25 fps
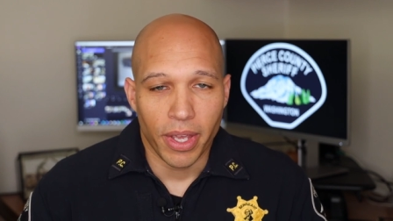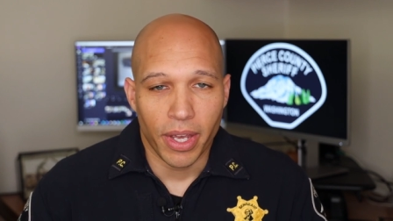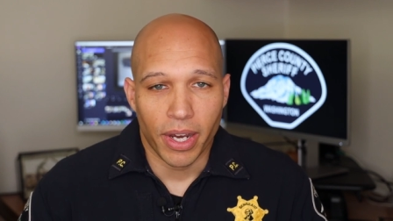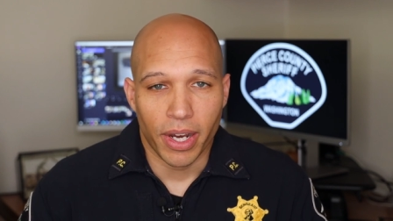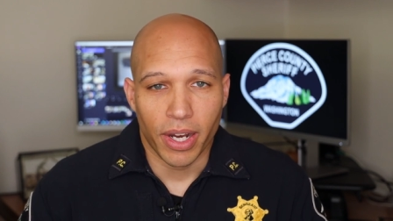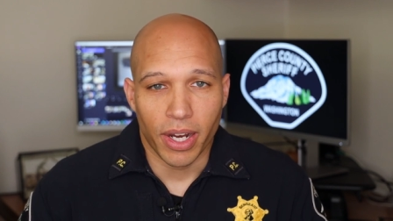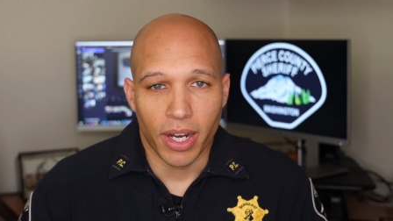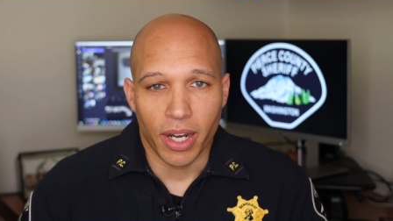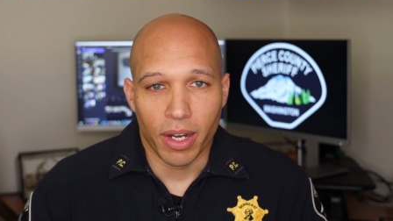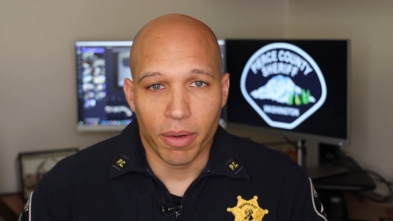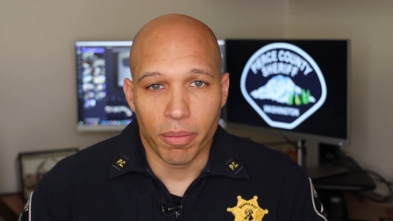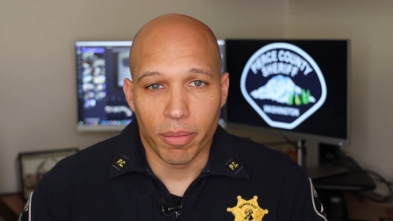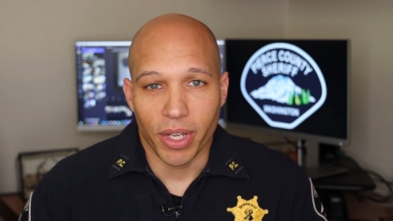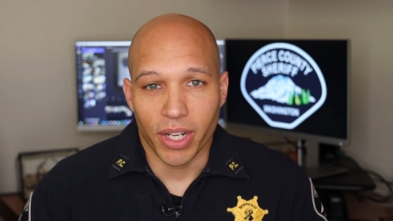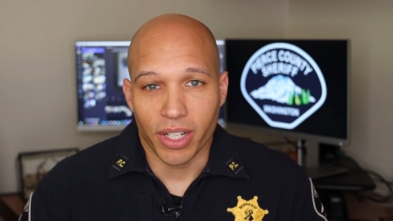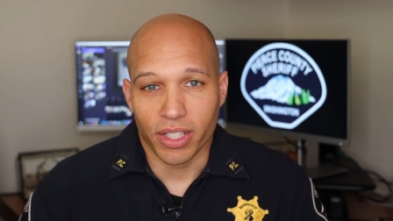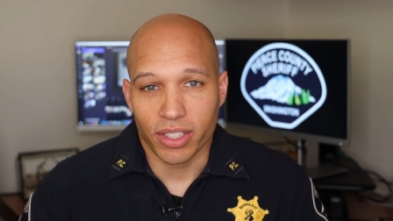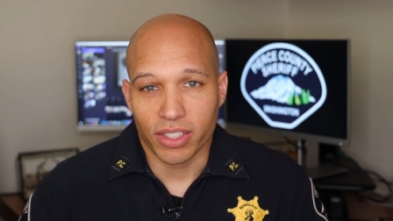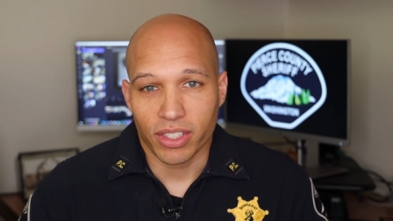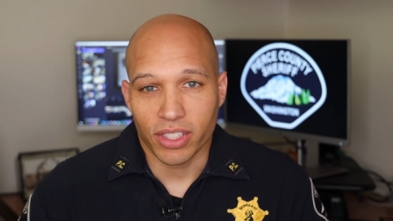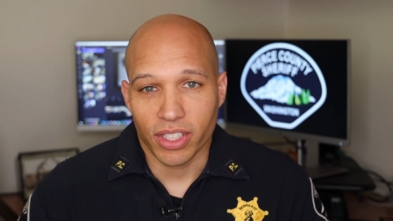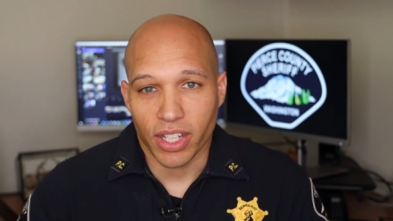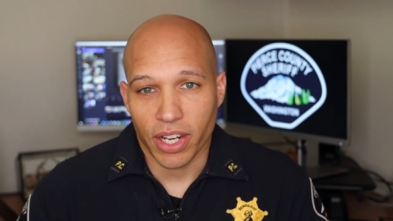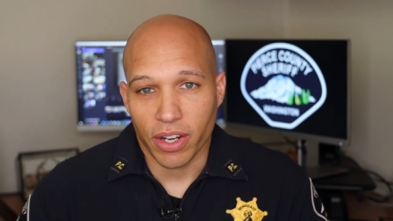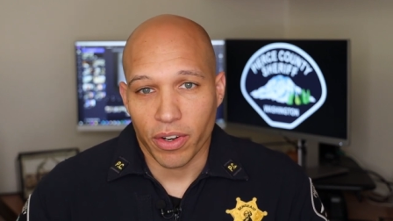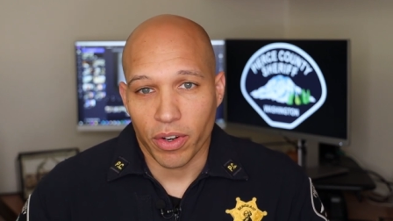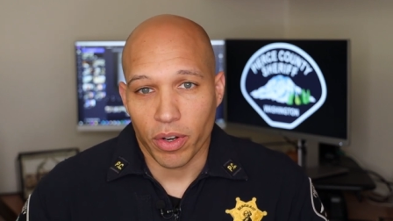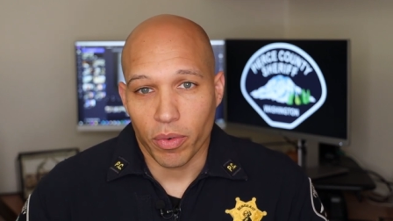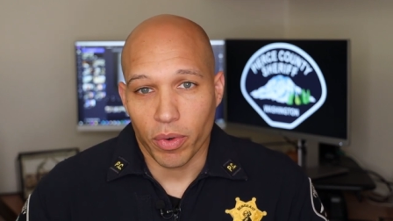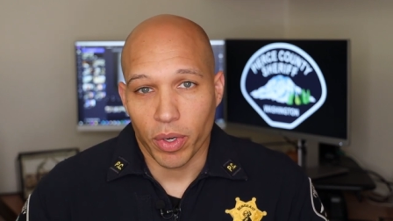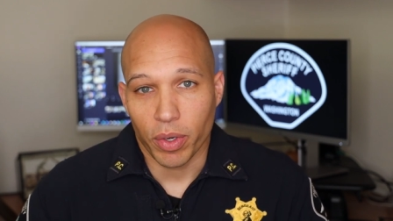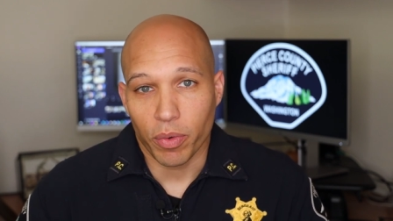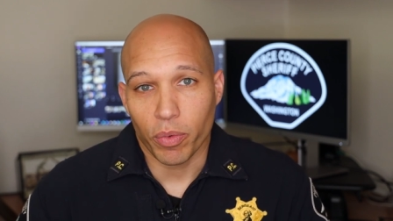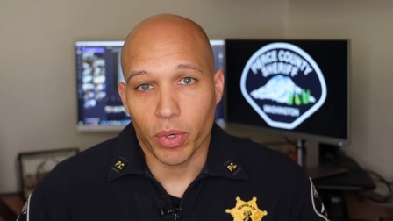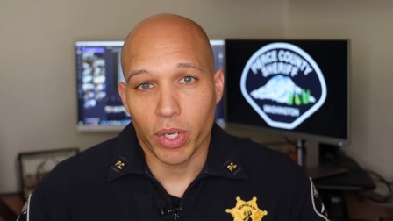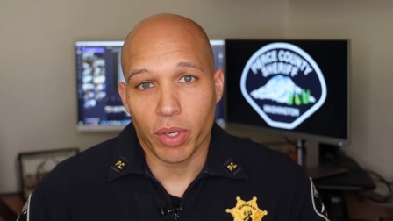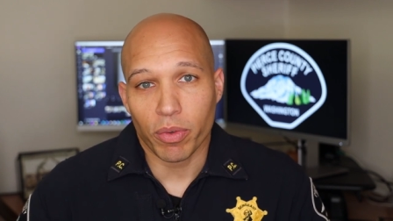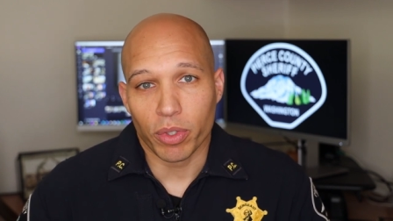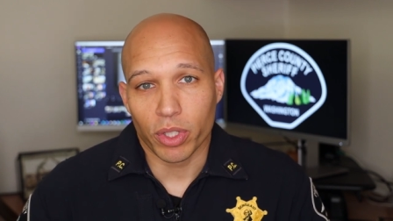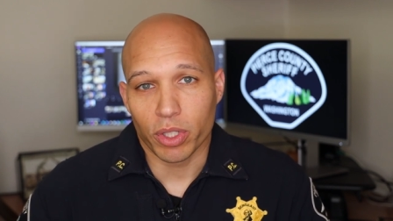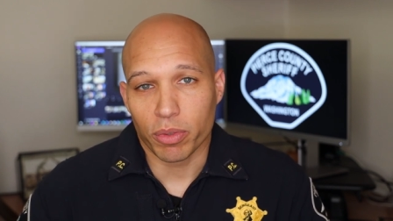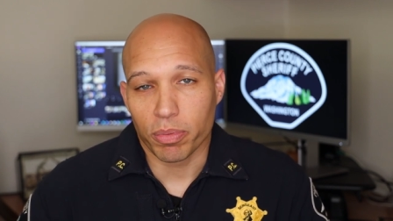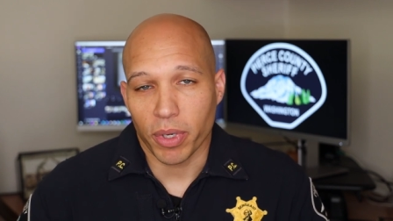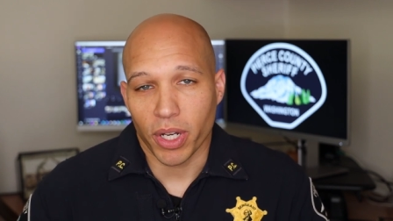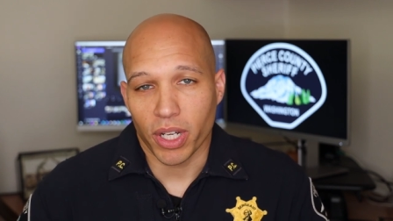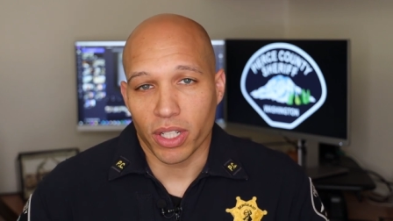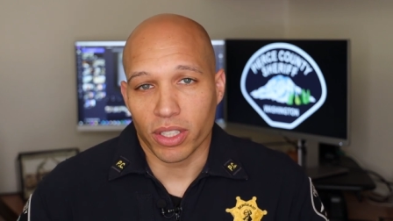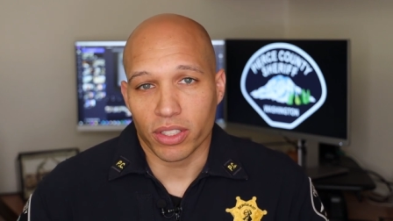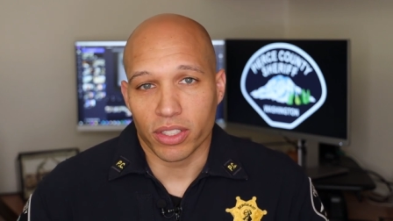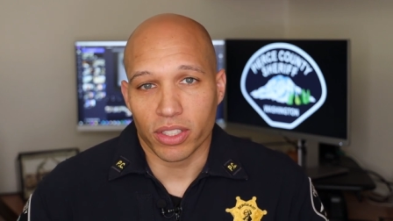Um, and it's scary when we
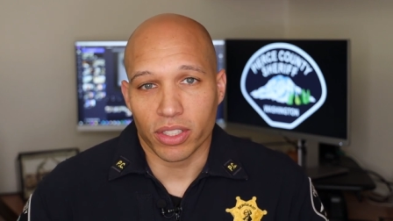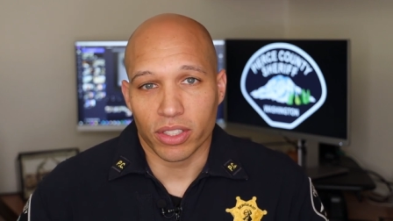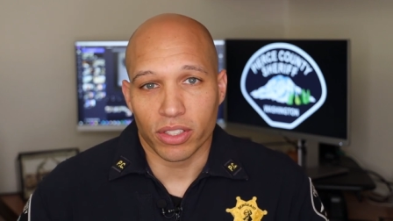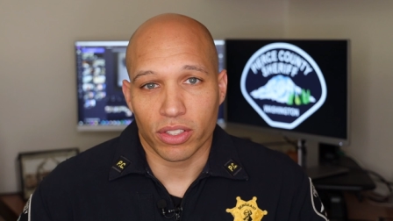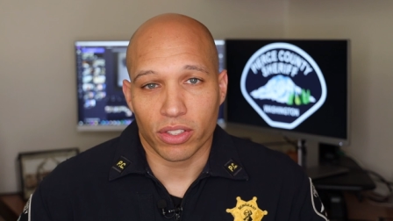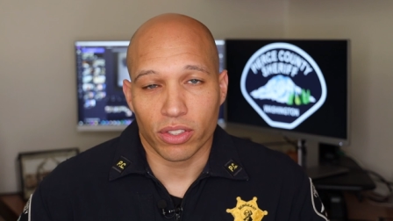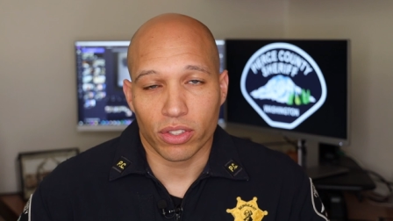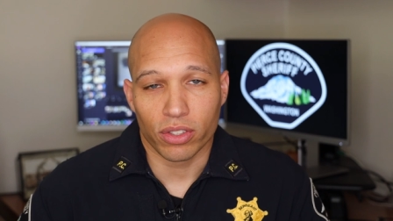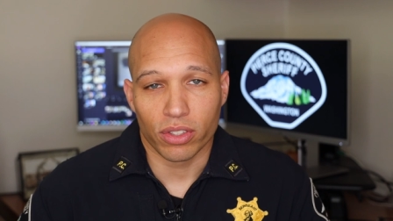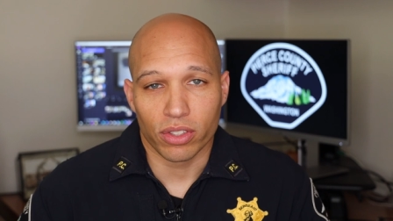respond to,